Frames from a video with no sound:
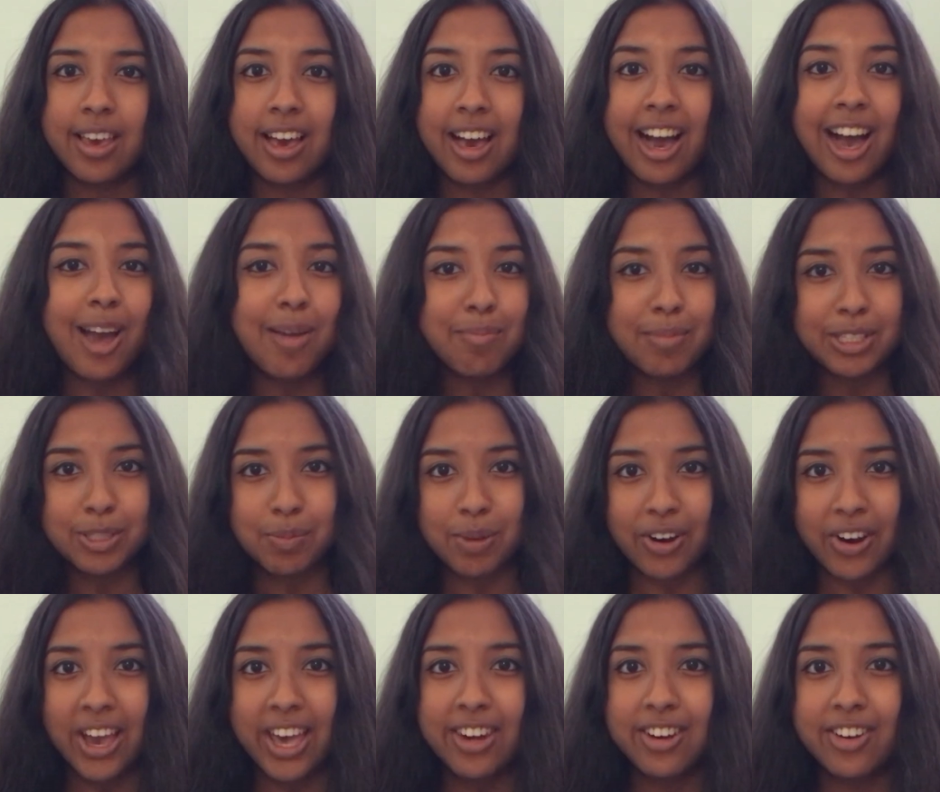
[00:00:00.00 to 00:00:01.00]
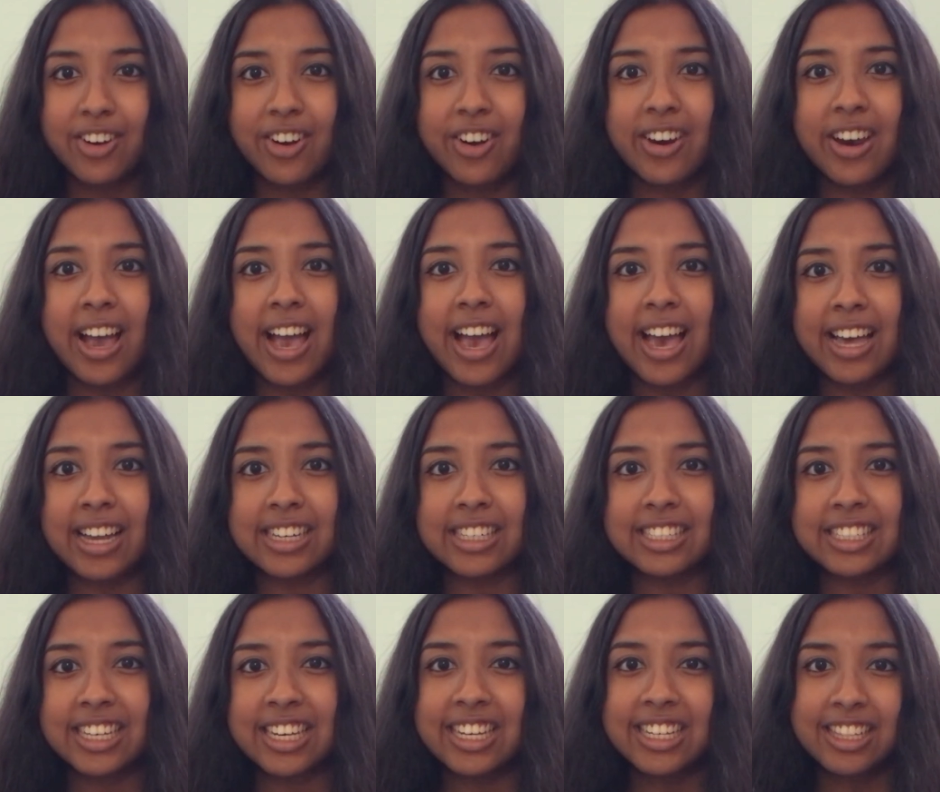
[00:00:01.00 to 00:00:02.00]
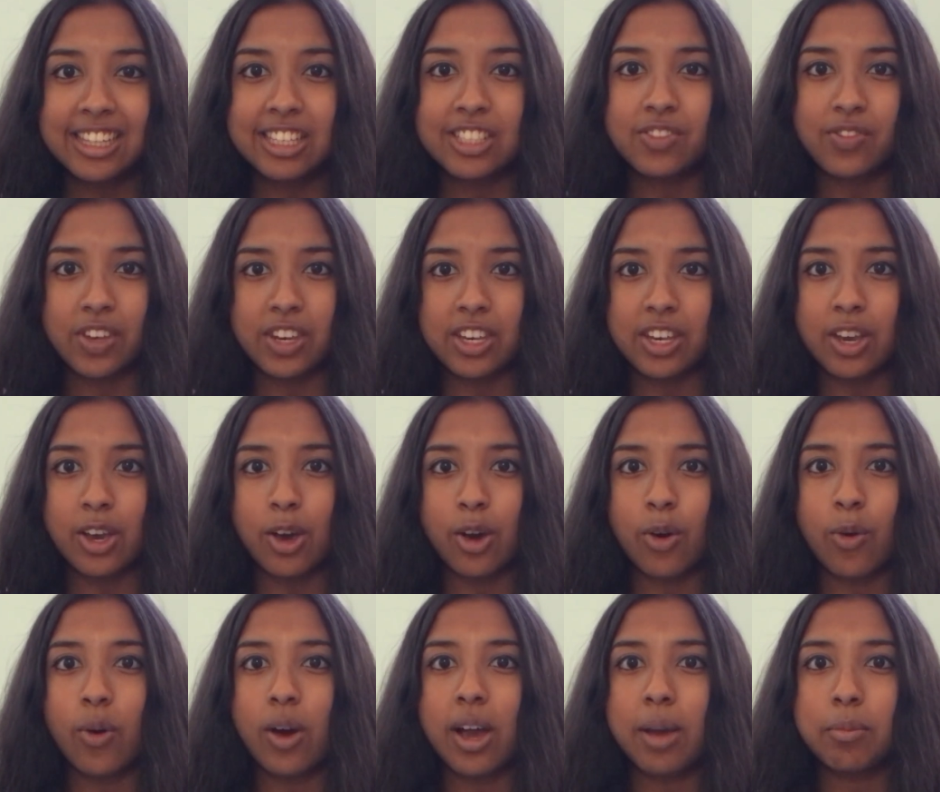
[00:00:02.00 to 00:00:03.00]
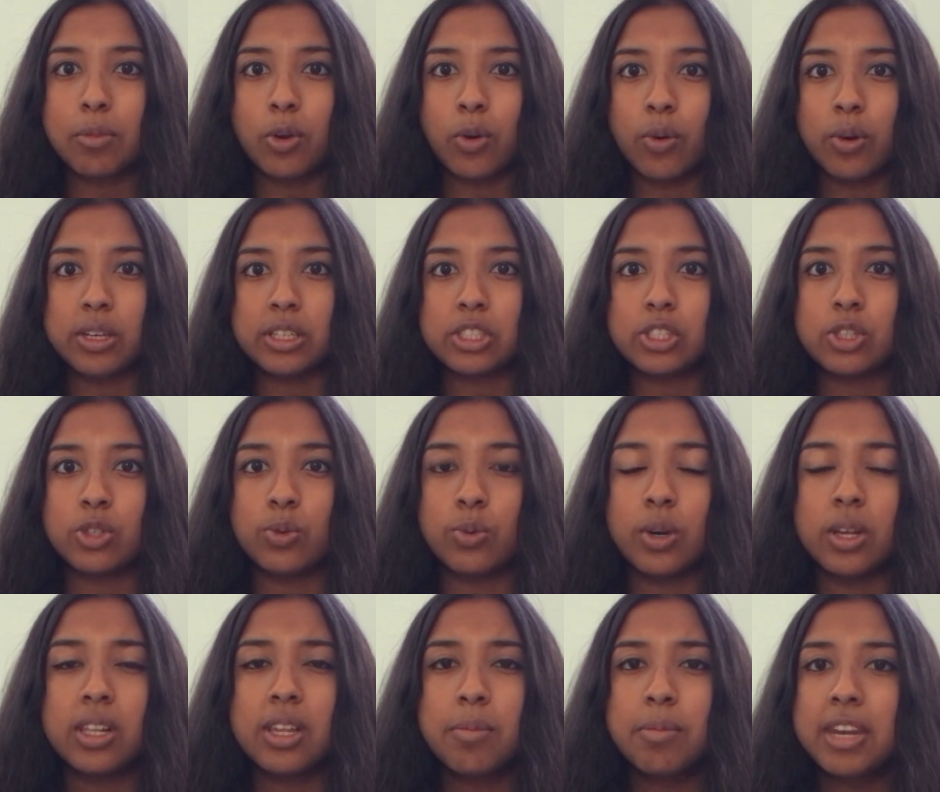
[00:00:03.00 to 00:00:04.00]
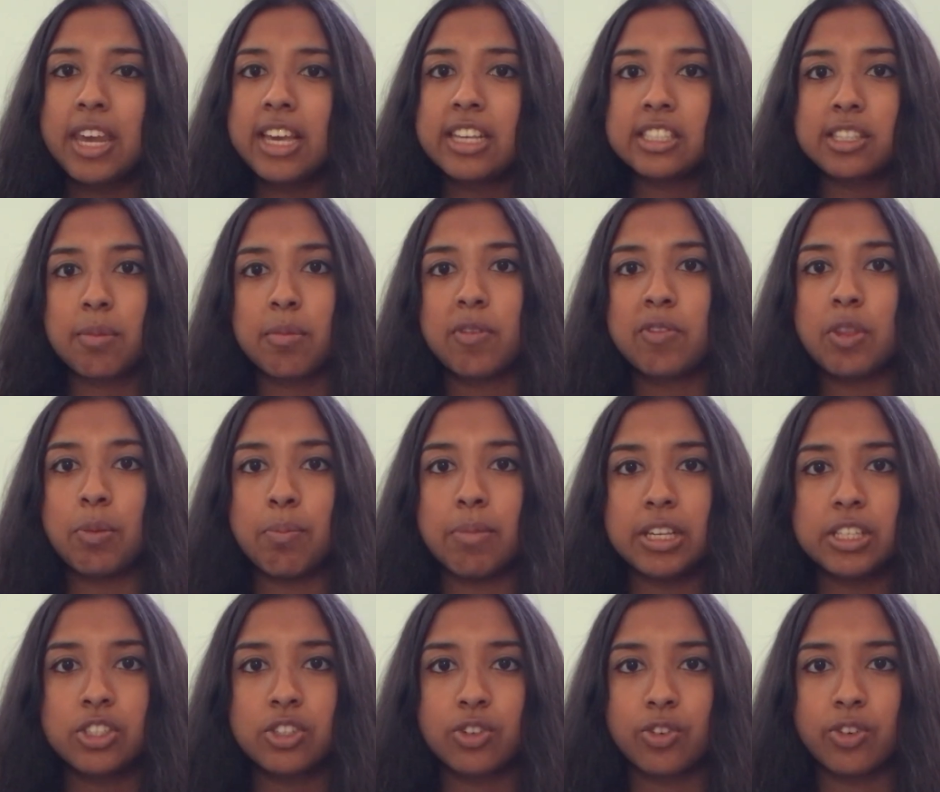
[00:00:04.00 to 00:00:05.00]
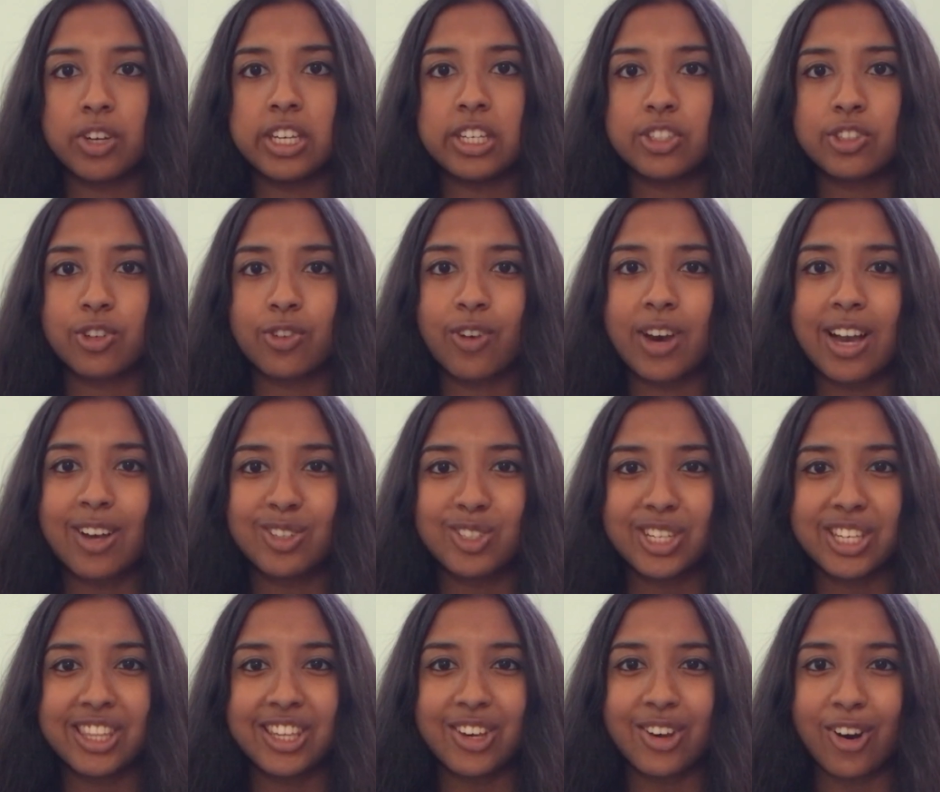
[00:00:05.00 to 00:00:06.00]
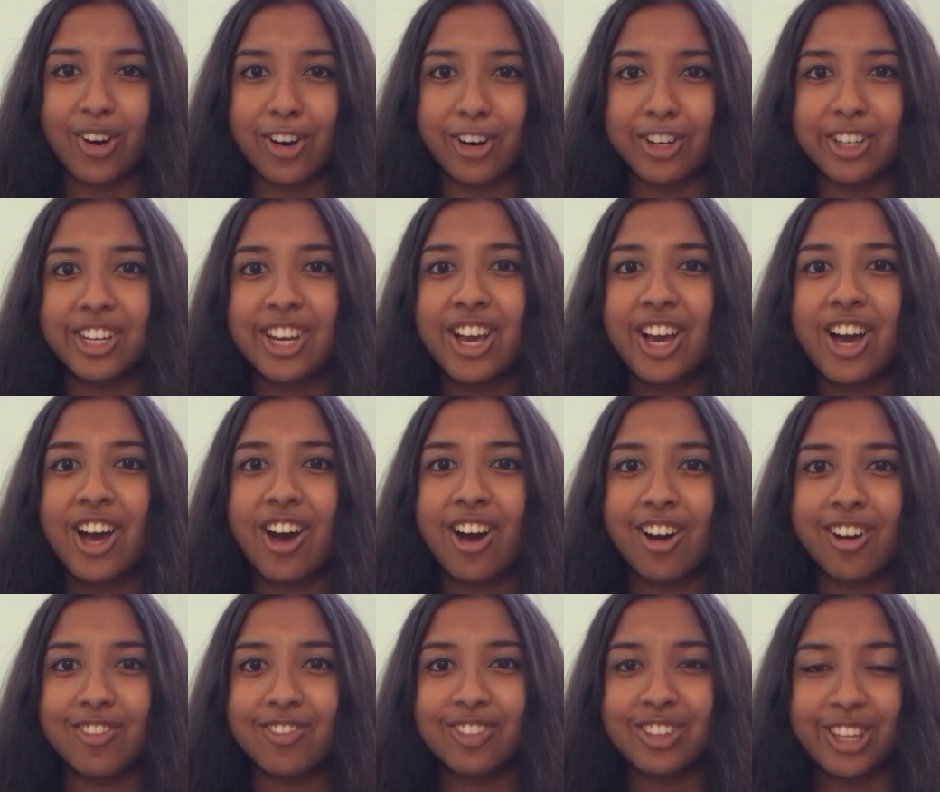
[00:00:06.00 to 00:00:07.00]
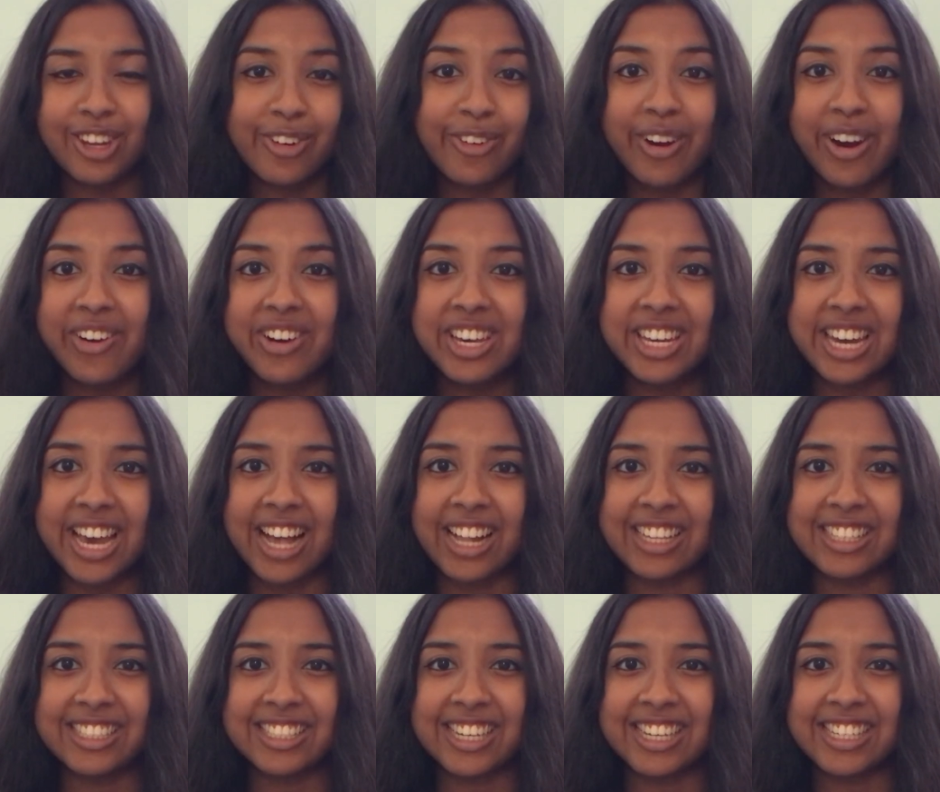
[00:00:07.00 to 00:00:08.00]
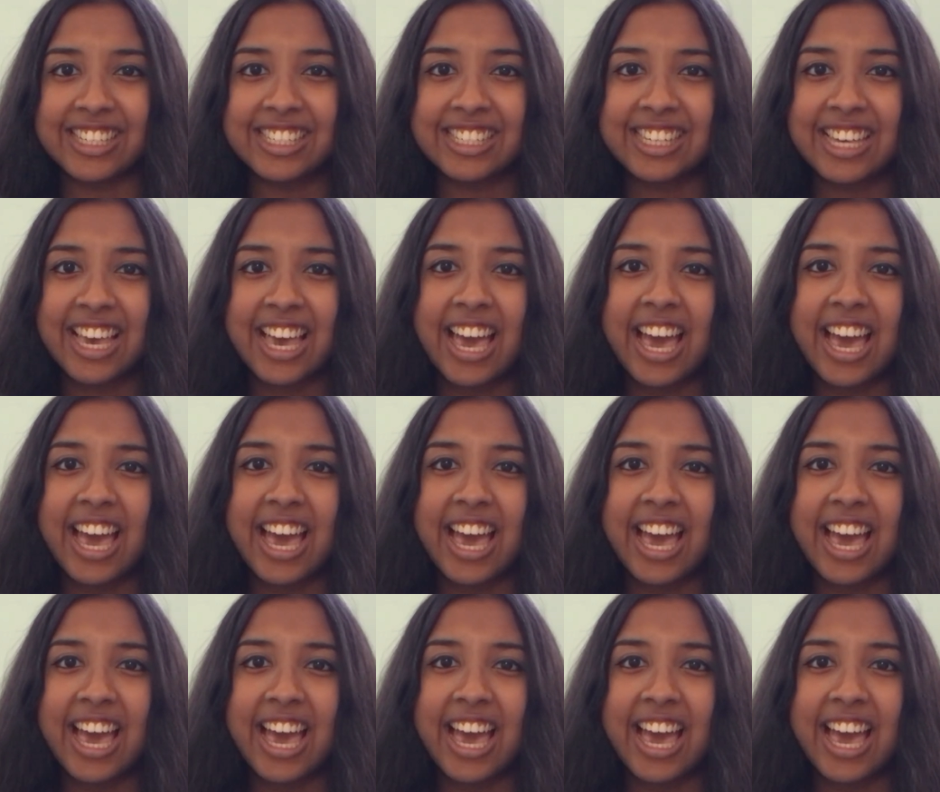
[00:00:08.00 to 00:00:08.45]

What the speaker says: I'm Miss Peer Editor, and in this video I'm going to eliminate some of the mystery surrounding the art of literary analysis